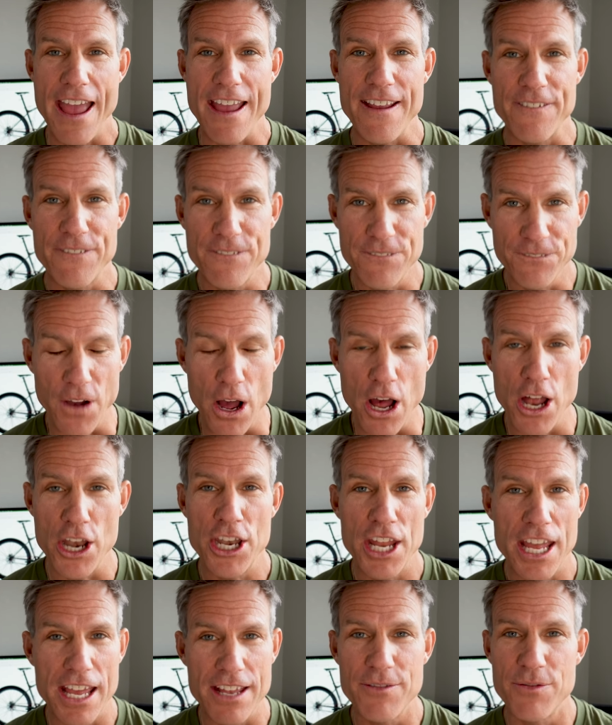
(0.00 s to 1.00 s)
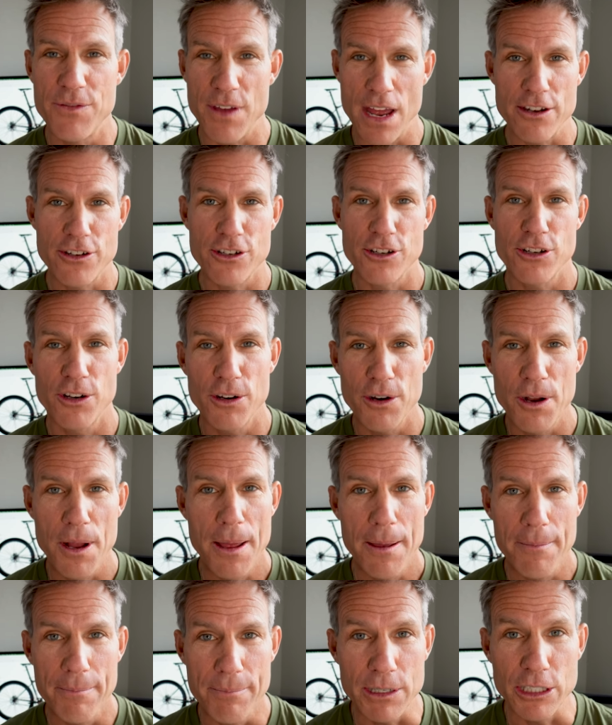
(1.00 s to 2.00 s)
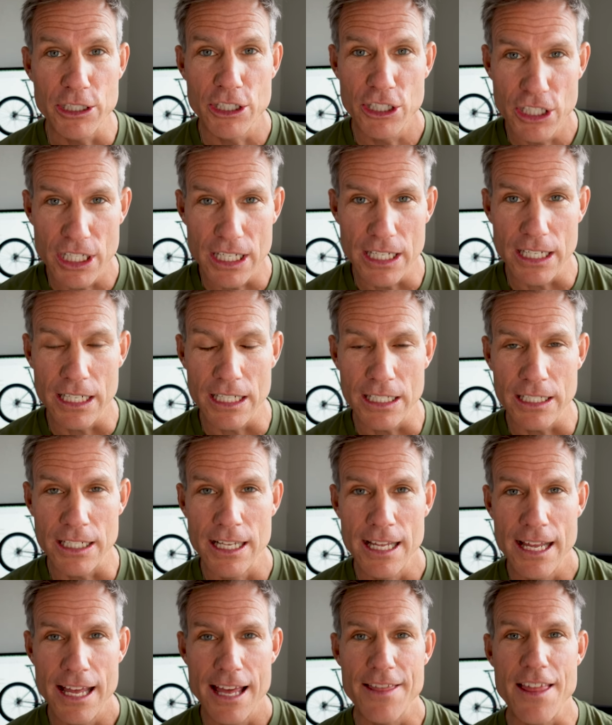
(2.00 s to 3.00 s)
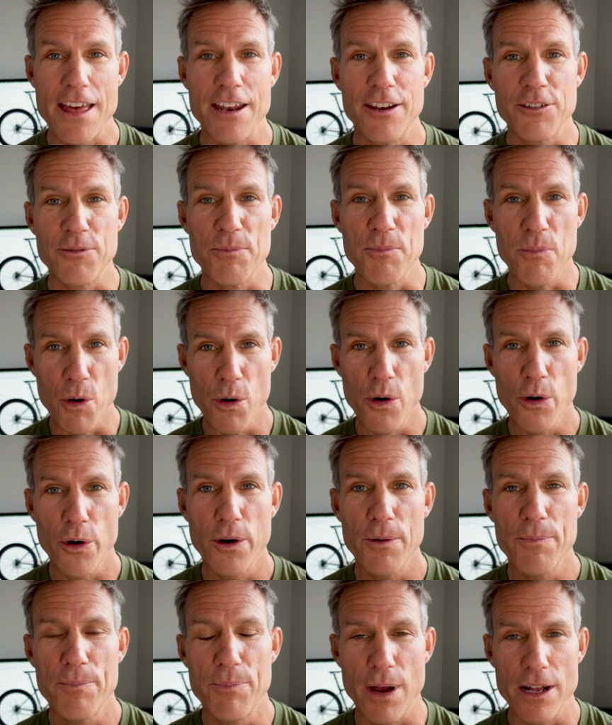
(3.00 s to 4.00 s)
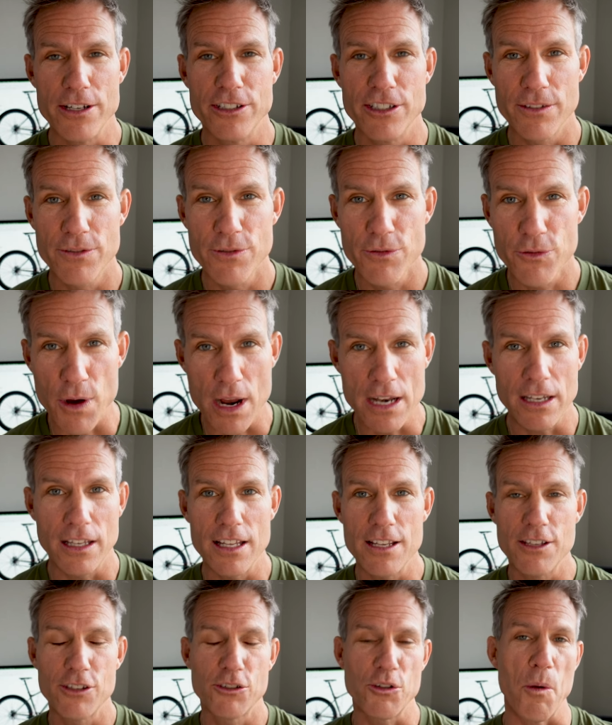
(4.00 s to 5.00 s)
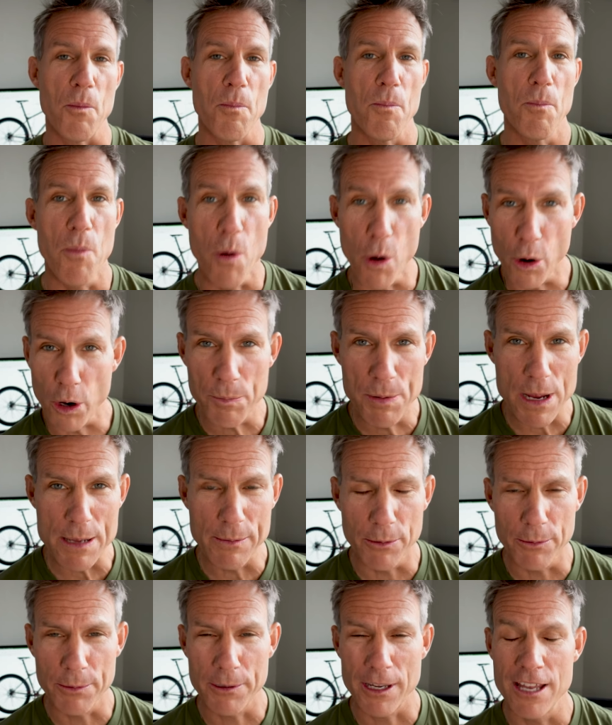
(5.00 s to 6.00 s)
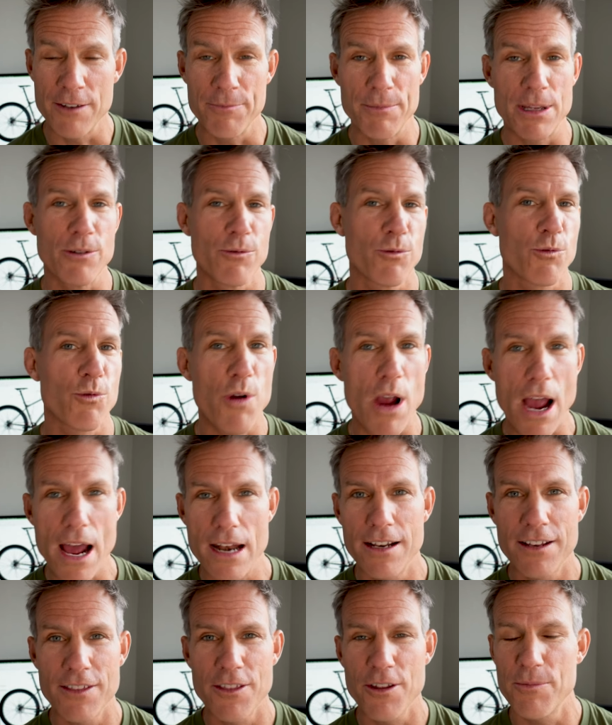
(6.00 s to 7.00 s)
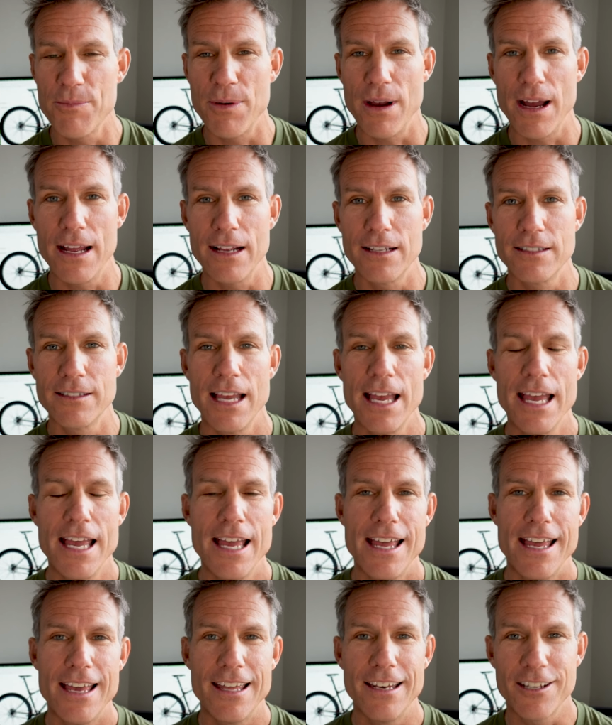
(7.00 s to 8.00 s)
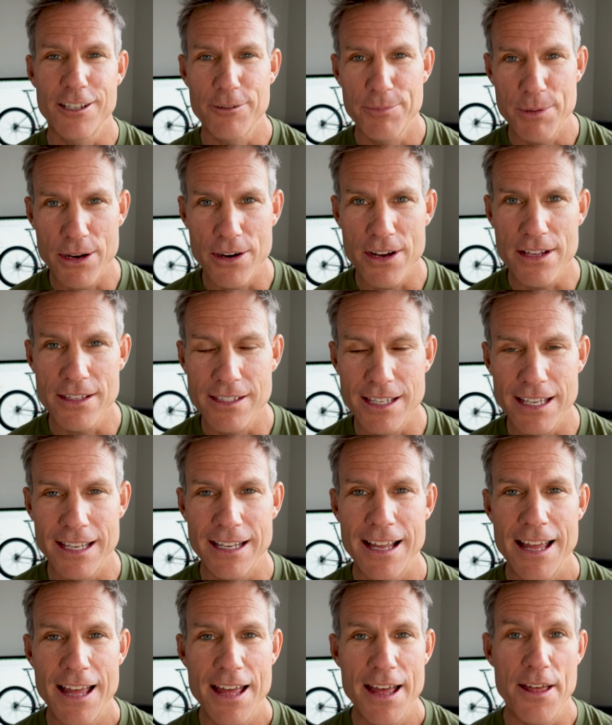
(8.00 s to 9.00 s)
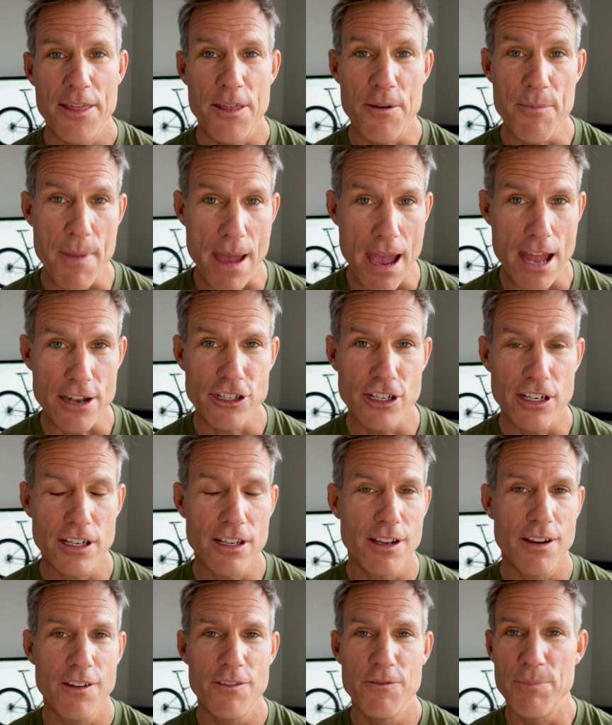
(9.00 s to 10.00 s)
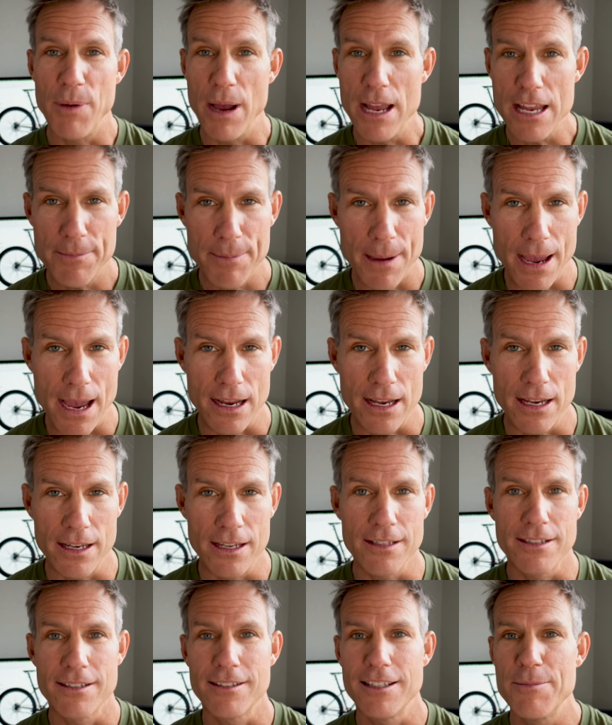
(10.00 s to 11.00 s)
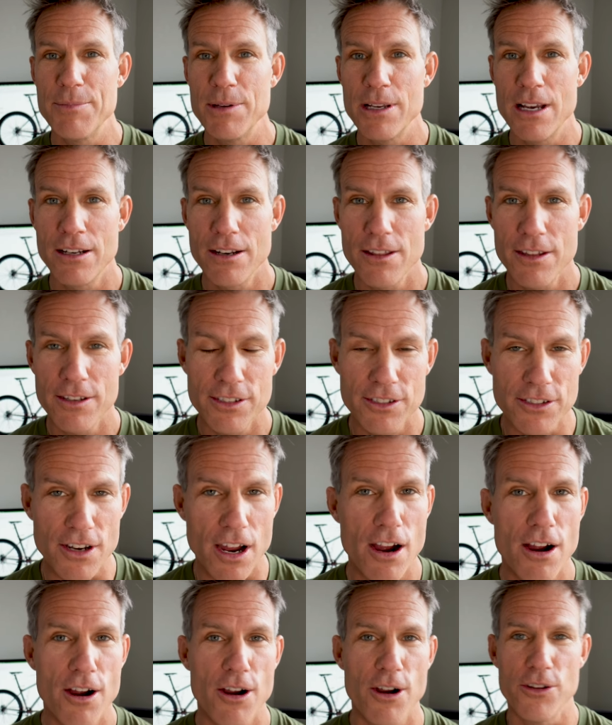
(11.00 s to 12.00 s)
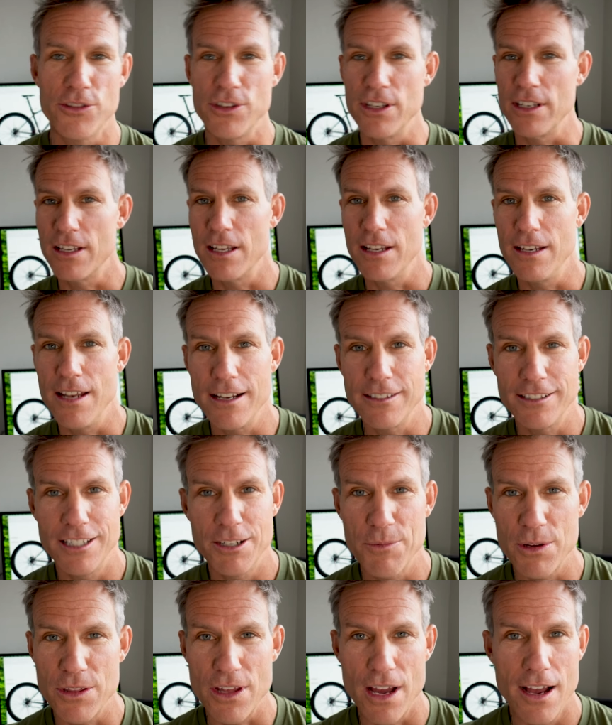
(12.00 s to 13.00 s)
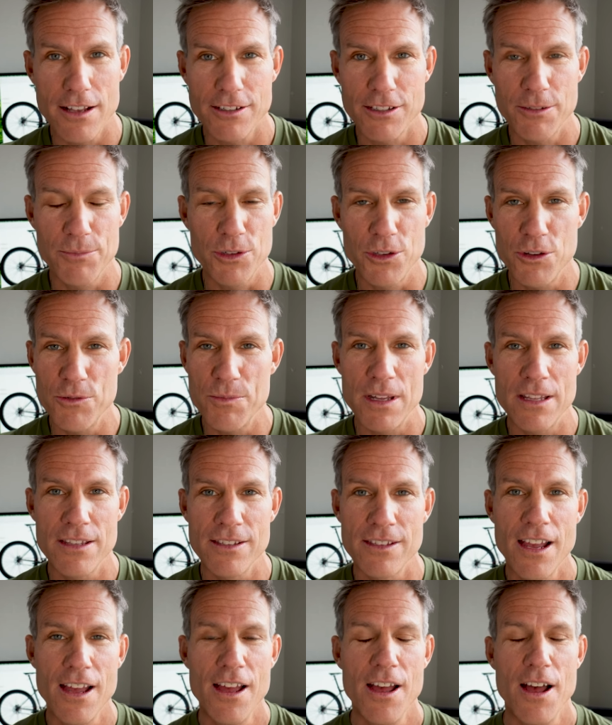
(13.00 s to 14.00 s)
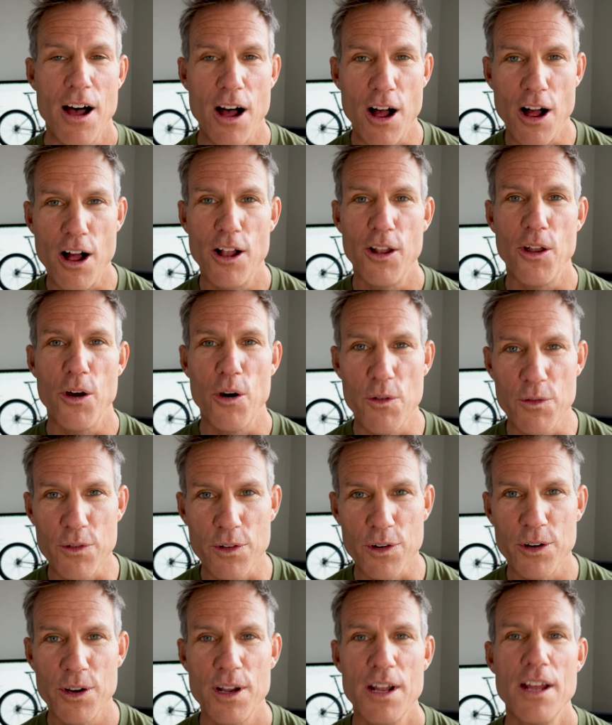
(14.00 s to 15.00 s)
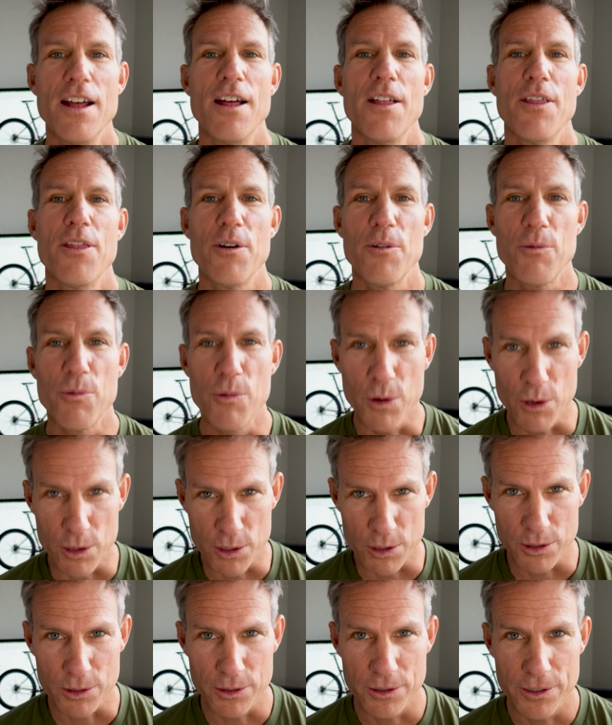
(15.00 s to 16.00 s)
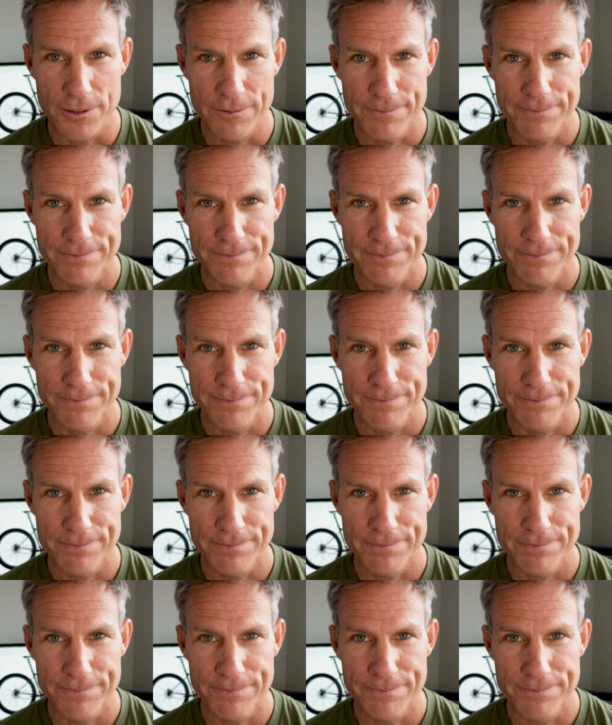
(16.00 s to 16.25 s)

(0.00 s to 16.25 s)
a fun adventure machine that is more budget friendly so more people can be riding their bikes and experiencing the magic of bike packing and sleeping under the stars and connecting with awesome humans all over the world.